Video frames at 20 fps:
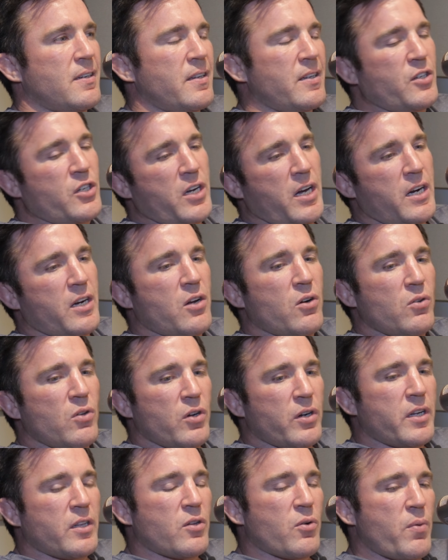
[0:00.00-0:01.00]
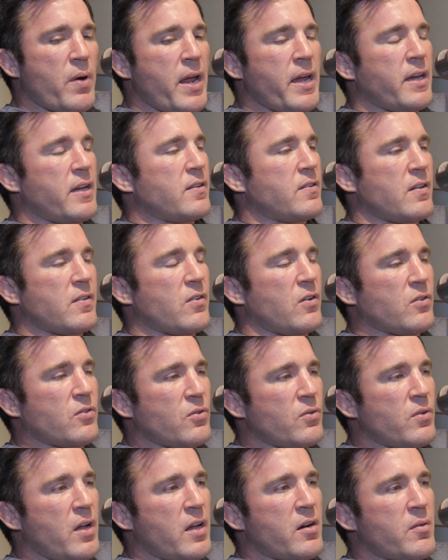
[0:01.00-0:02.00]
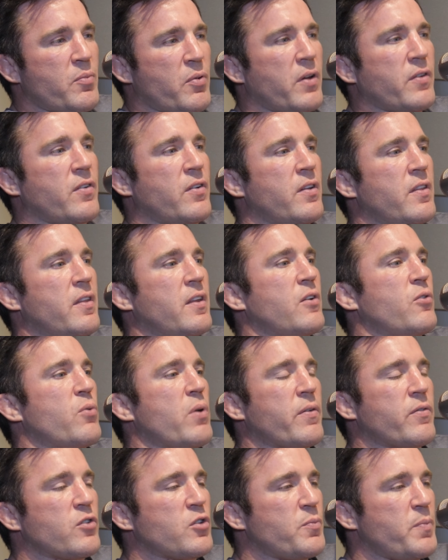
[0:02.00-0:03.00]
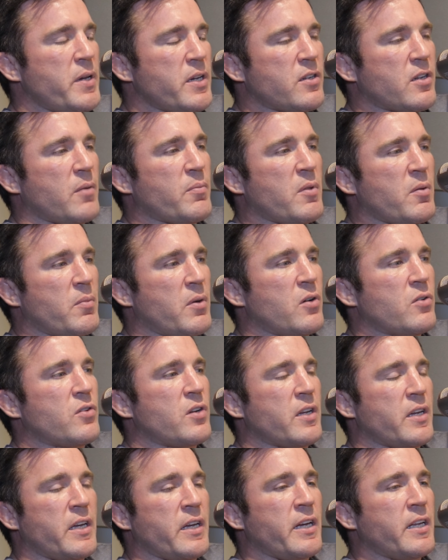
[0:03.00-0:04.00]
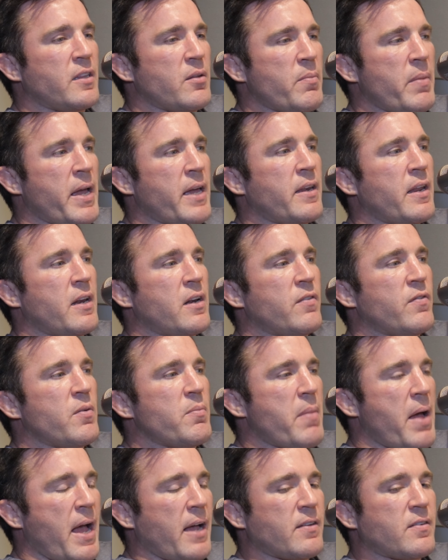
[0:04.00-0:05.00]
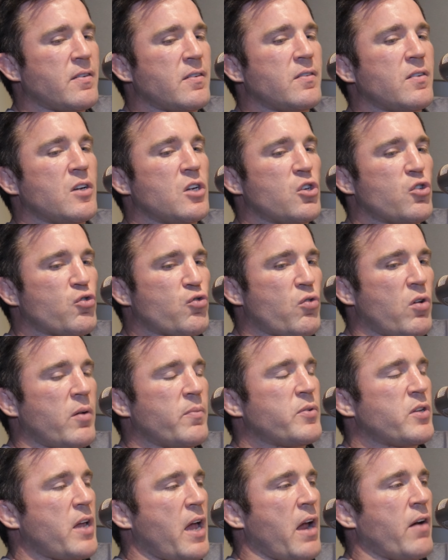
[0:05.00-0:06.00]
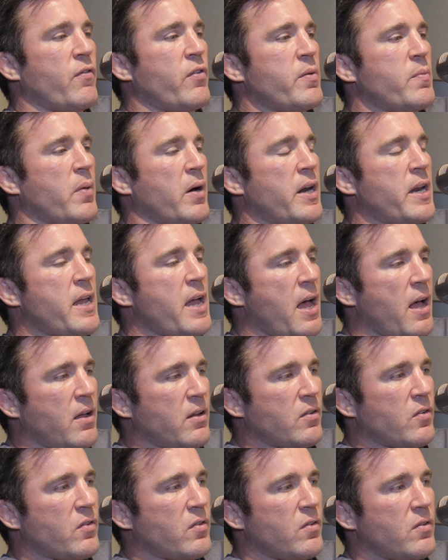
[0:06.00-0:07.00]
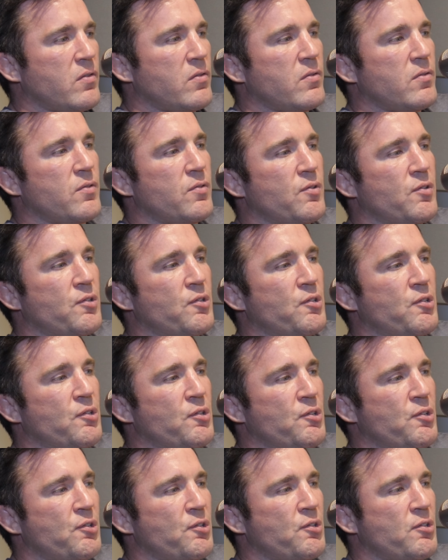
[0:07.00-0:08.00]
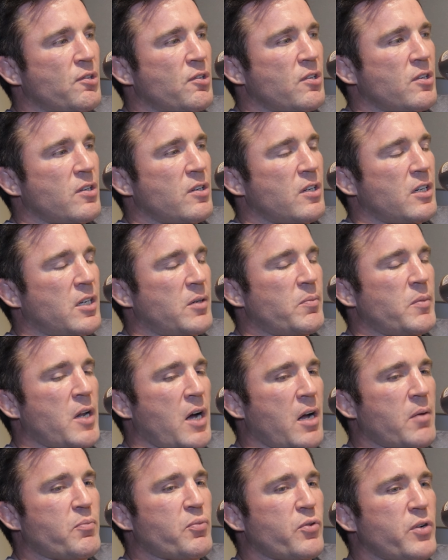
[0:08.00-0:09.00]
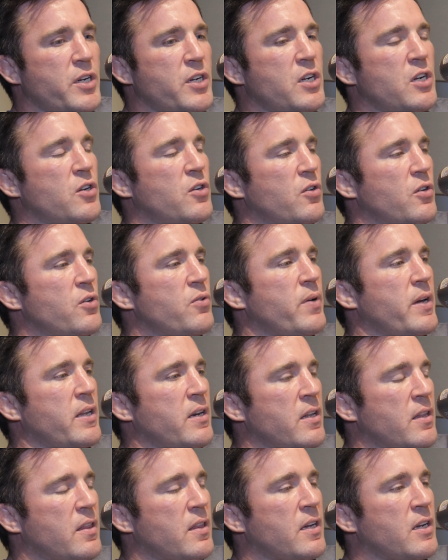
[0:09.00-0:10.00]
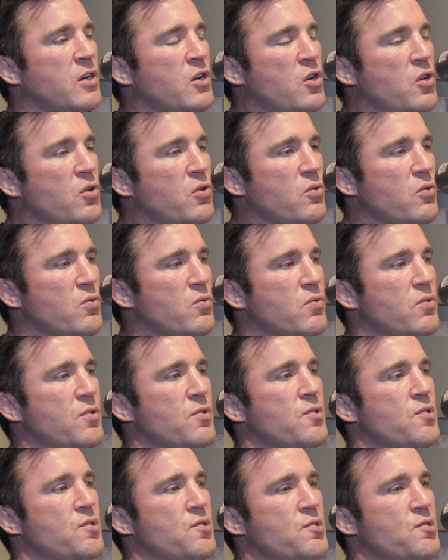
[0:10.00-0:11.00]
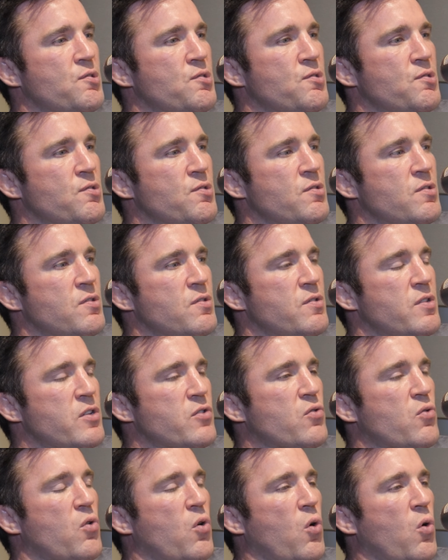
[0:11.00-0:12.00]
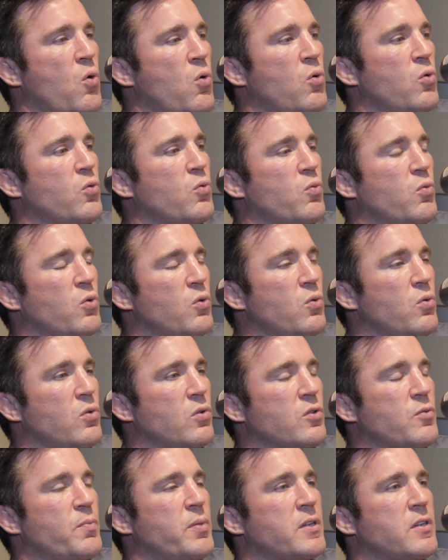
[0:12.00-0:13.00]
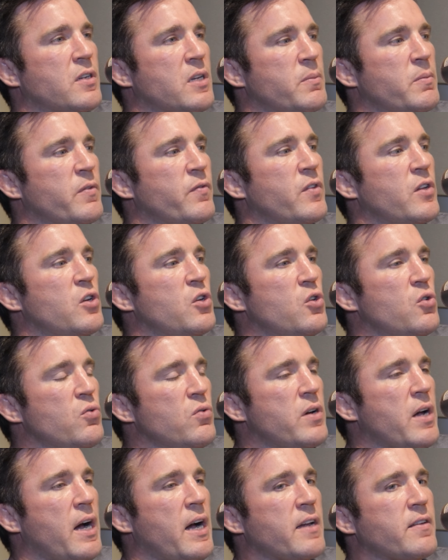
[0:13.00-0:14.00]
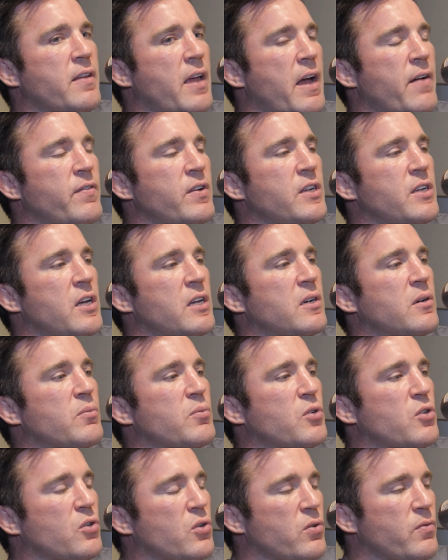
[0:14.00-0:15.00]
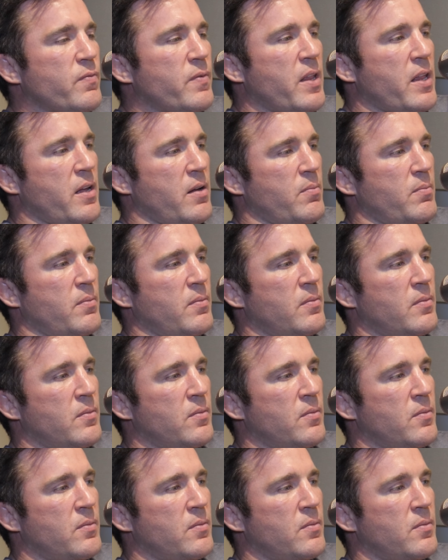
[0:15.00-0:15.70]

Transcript: And that you got to go look at the rankings. It's also not unprecedented that whoever speaks up the most and can get the mandate of the masses trumps everybody else. I'm not preaching to you anything new. These are old rules, but some of the new guys haven't yet observed them.